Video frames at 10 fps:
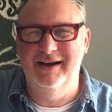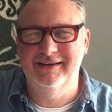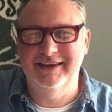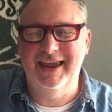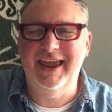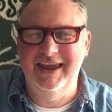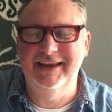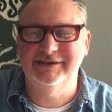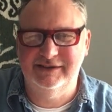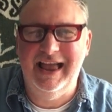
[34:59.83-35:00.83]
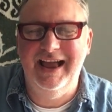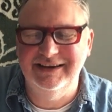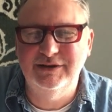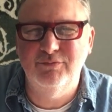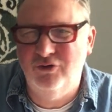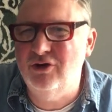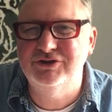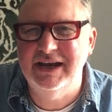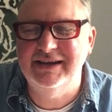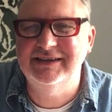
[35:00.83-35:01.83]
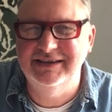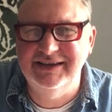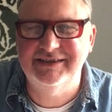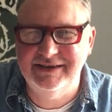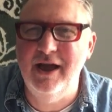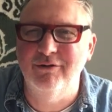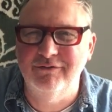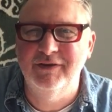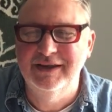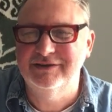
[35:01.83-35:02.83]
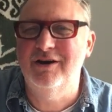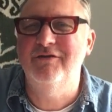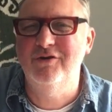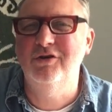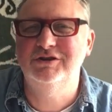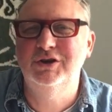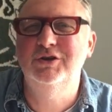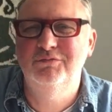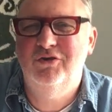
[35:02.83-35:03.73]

uh, it's that is a project in itself. So I've got two